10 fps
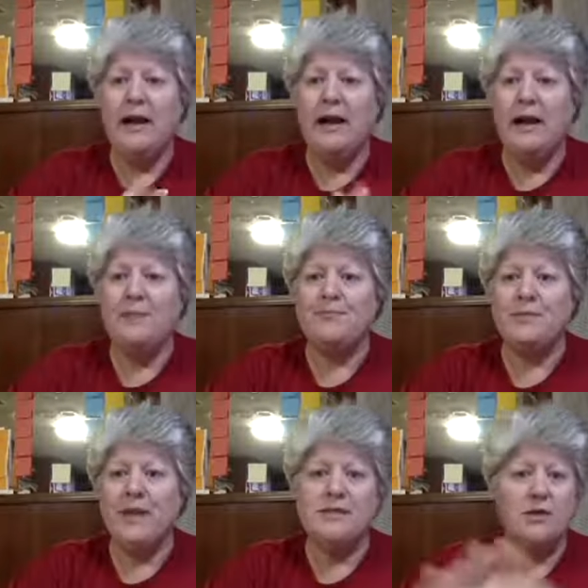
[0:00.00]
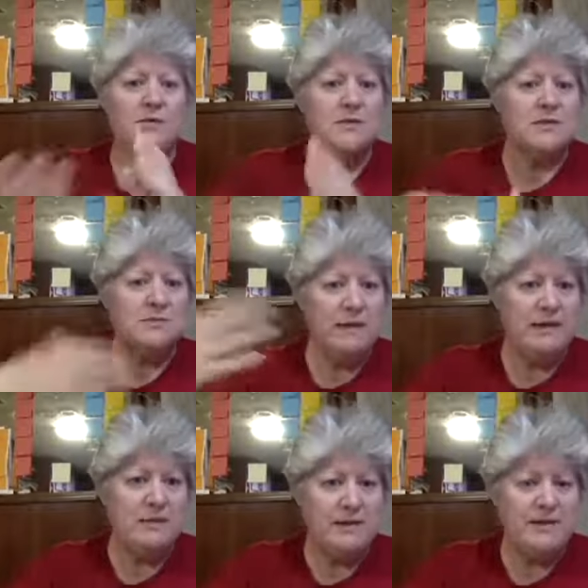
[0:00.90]
And so he was
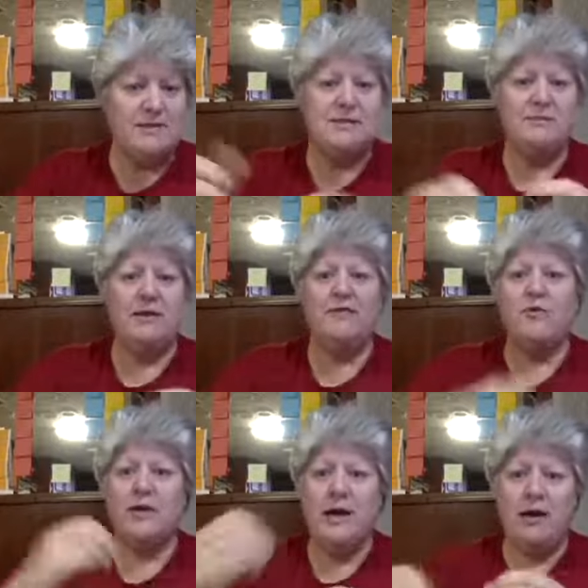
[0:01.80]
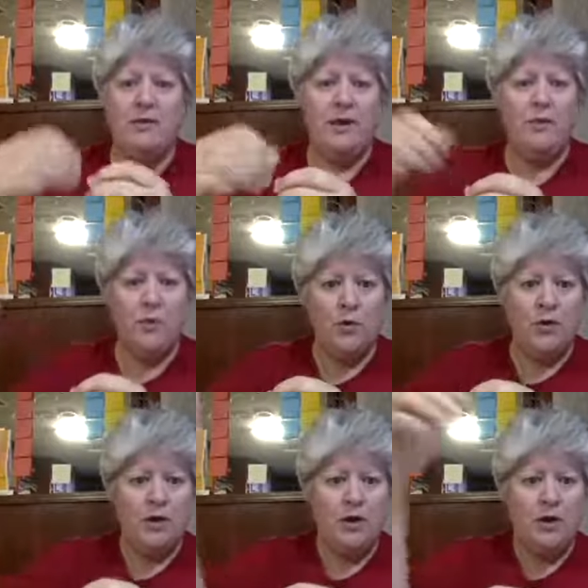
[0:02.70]
explaining the beads to me and how they
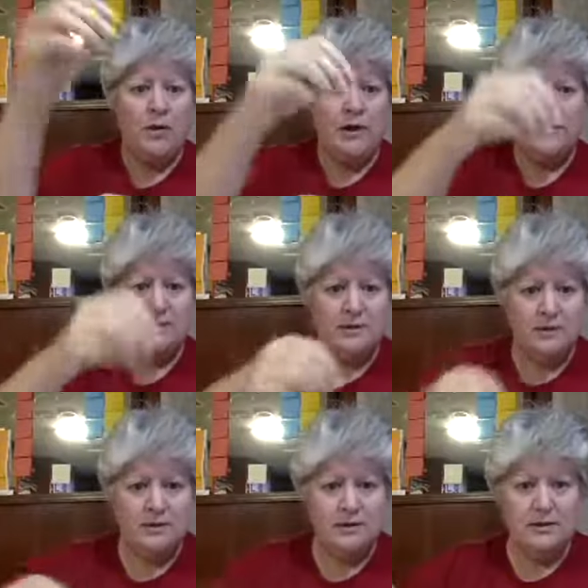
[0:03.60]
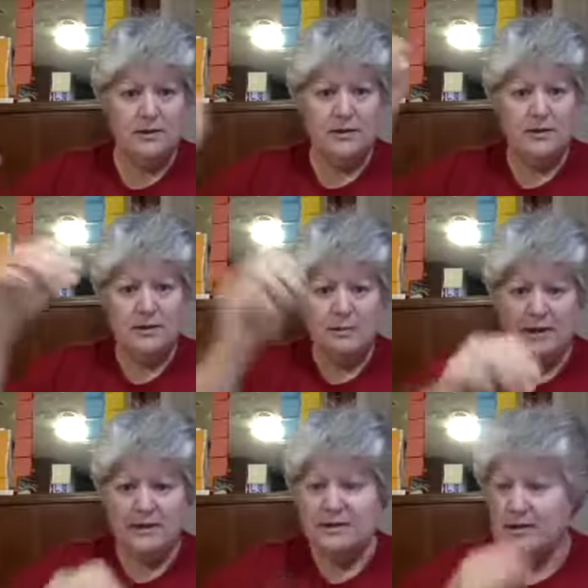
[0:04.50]
work around the
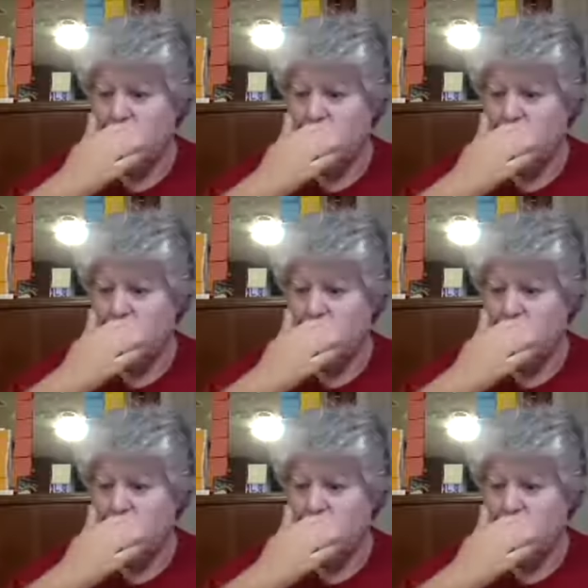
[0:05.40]
beads.